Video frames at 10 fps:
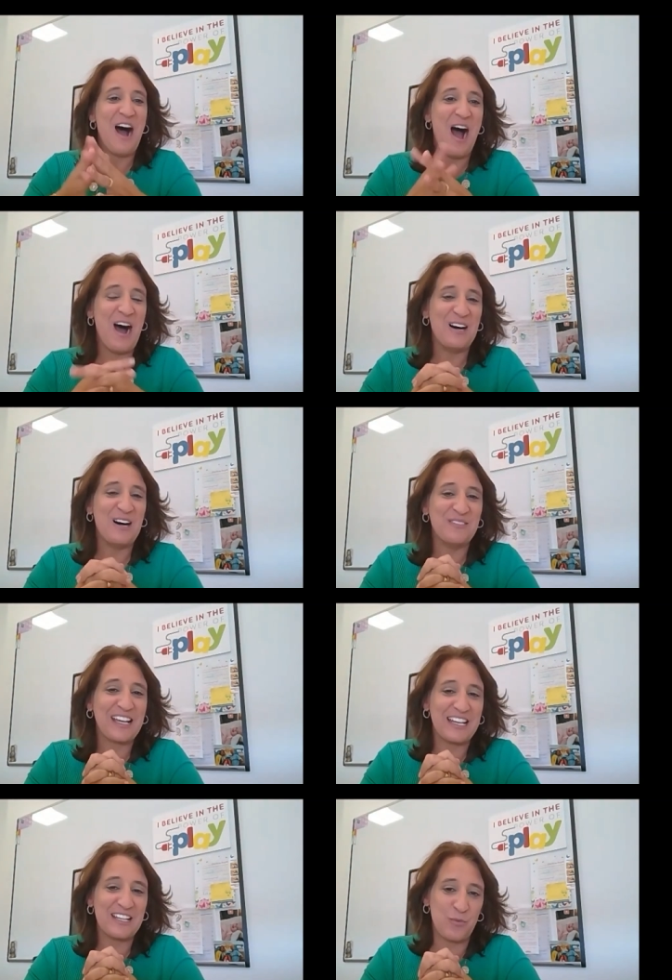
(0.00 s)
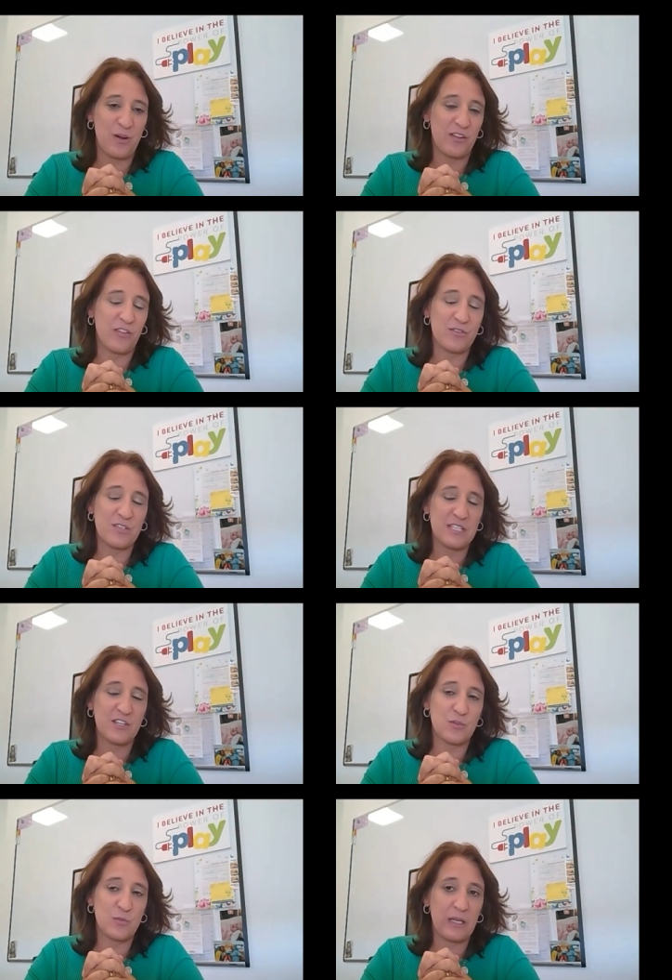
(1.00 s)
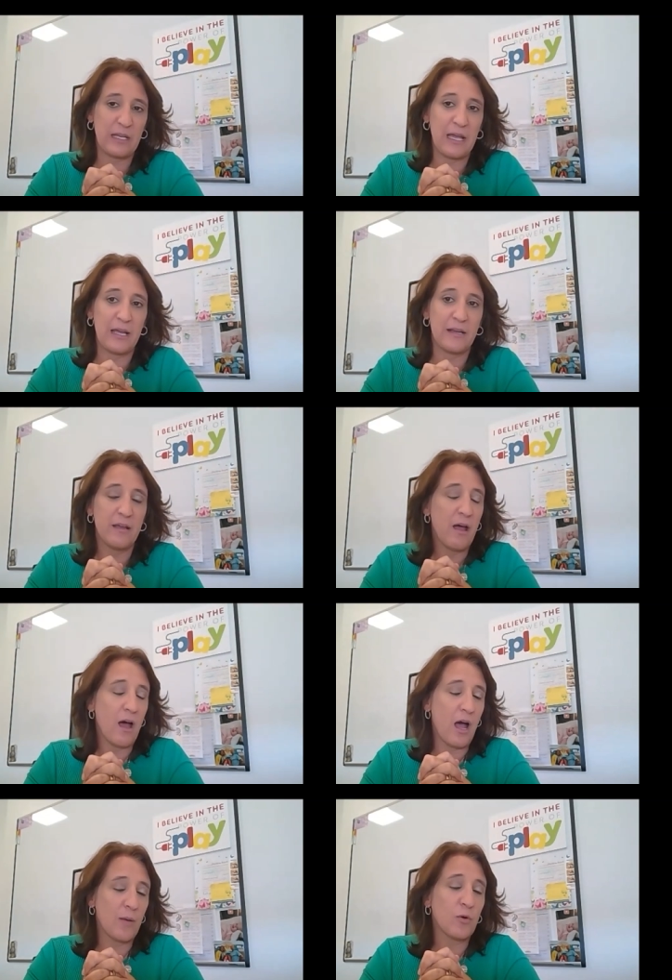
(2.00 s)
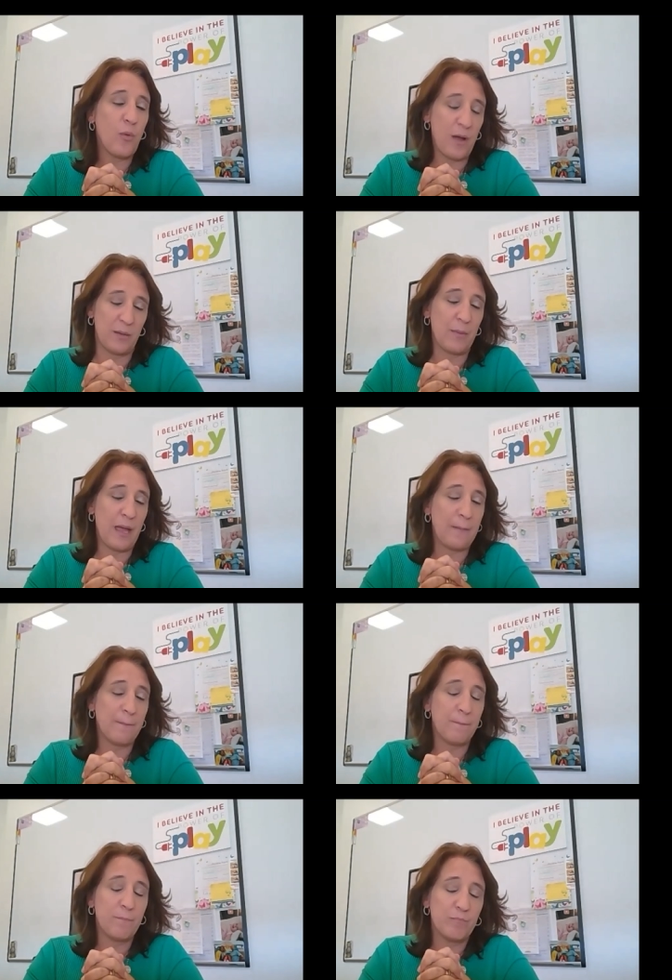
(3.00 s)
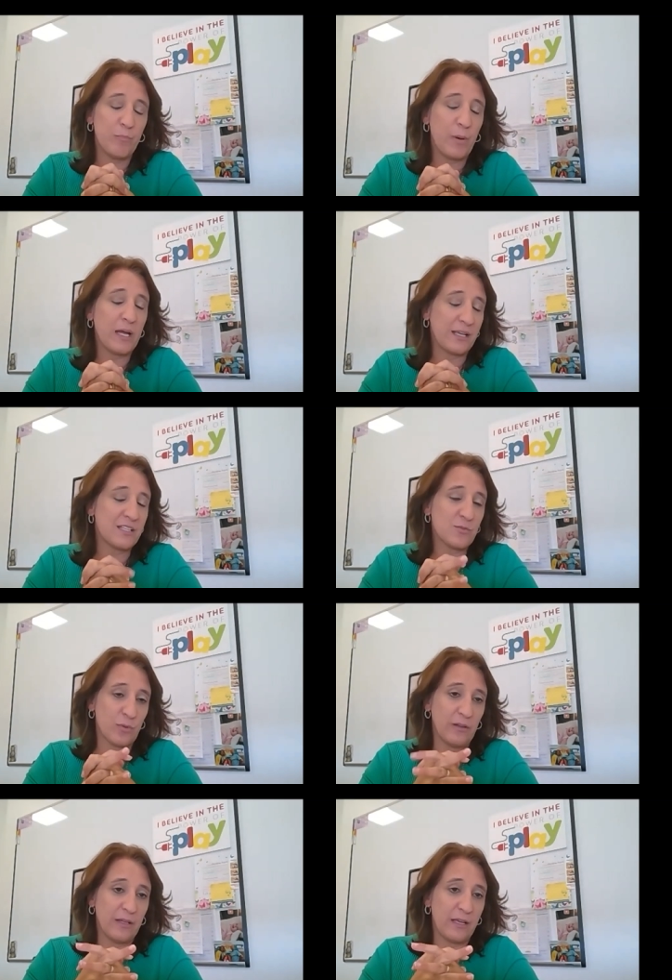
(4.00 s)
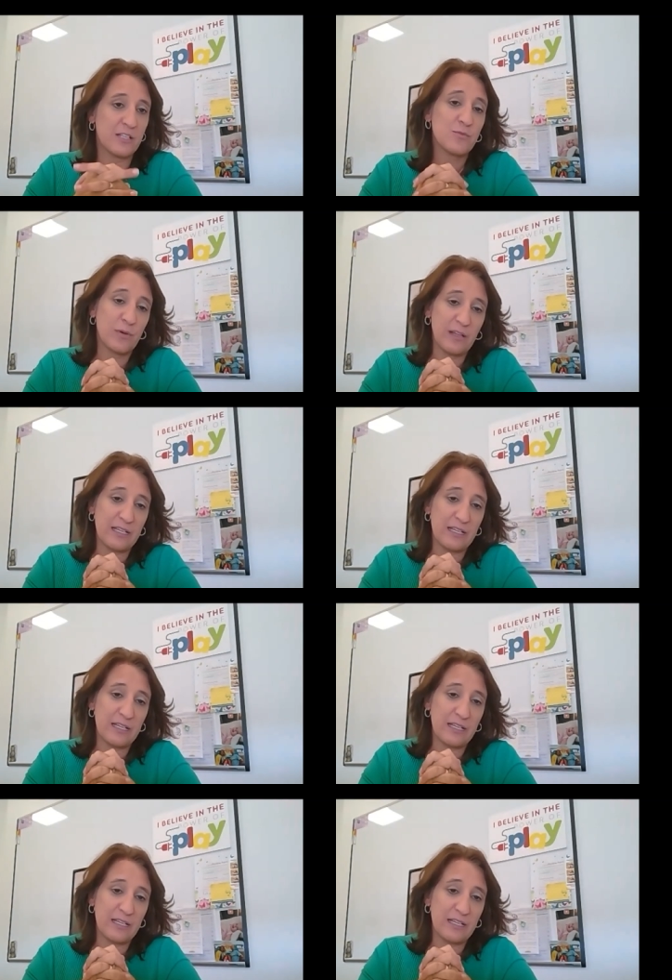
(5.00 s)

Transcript: um, and it's one of those things we get um, quite a bit but it's really it's really